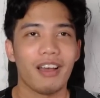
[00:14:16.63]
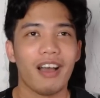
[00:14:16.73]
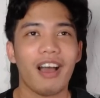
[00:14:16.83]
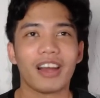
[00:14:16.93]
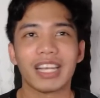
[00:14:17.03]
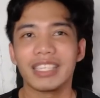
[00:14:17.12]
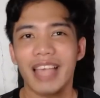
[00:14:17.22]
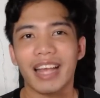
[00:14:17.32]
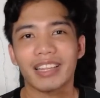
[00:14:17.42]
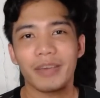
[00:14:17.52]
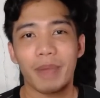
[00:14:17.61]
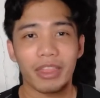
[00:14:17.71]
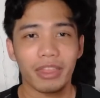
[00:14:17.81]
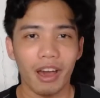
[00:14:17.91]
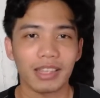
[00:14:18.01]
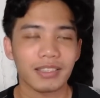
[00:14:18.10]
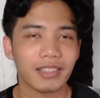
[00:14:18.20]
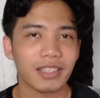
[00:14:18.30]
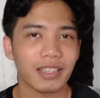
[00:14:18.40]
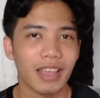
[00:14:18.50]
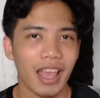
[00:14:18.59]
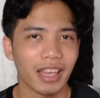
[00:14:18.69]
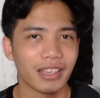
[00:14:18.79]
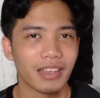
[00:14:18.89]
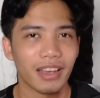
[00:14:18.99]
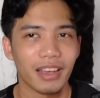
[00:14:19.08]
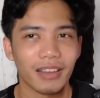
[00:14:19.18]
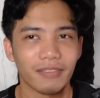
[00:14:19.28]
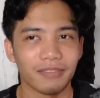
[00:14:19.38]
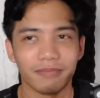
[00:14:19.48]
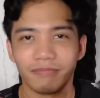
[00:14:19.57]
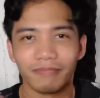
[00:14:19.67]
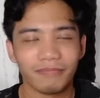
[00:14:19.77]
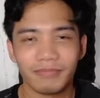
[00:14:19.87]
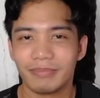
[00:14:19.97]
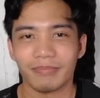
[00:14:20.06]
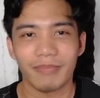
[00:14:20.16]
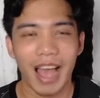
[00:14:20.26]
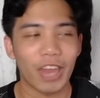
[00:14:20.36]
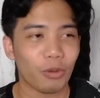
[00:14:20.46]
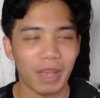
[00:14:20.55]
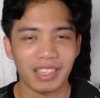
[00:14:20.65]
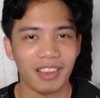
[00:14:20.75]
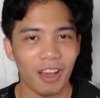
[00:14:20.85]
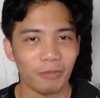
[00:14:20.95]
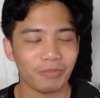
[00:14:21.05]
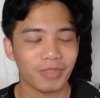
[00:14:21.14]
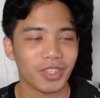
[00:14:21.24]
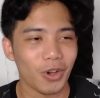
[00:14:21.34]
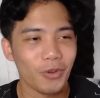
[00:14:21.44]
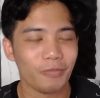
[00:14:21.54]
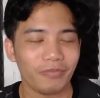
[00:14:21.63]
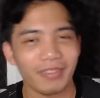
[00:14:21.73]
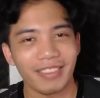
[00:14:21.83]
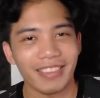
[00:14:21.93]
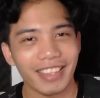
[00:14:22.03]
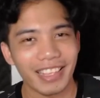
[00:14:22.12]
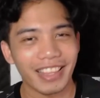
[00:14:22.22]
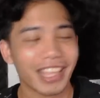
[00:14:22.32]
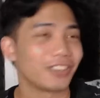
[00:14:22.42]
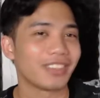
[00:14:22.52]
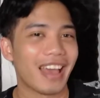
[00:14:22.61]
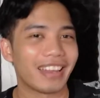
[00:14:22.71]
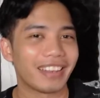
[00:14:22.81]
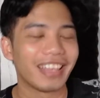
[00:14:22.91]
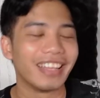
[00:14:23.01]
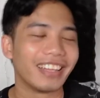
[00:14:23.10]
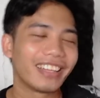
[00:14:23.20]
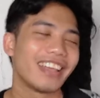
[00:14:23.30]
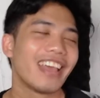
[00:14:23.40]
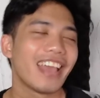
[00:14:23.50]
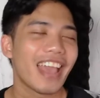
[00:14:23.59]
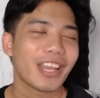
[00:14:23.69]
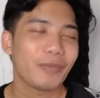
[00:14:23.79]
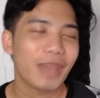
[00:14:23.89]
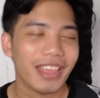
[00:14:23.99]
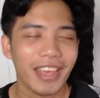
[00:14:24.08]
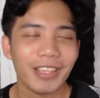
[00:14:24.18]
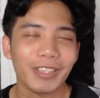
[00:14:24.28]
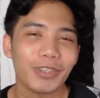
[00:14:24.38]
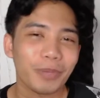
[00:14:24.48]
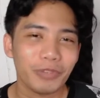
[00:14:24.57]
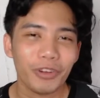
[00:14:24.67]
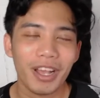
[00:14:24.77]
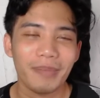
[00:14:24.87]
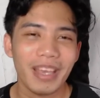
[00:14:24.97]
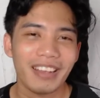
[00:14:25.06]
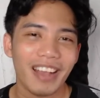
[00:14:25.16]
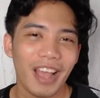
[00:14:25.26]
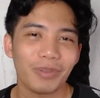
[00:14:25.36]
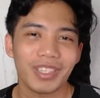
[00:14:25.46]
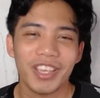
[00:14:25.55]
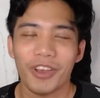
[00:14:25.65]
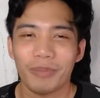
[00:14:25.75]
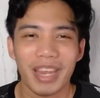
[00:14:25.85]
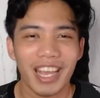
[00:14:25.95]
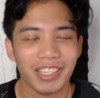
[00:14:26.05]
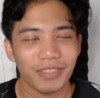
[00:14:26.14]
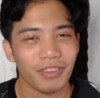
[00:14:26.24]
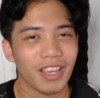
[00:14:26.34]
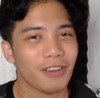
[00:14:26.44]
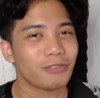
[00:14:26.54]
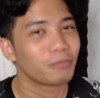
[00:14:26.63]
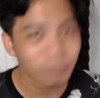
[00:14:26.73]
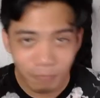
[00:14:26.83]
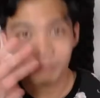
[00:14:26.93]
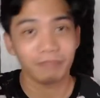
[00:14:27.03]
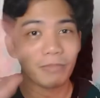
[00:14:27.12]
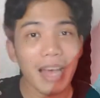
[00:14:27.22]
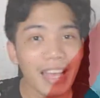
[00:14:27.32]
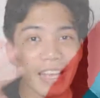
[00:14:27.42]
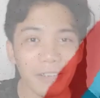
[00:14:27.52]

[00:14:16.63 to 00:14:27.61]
are exactly my thoughts, and I don't mess it up. So there's that. Anyway, thank you so much for coming. I will see you on my next video. Bye!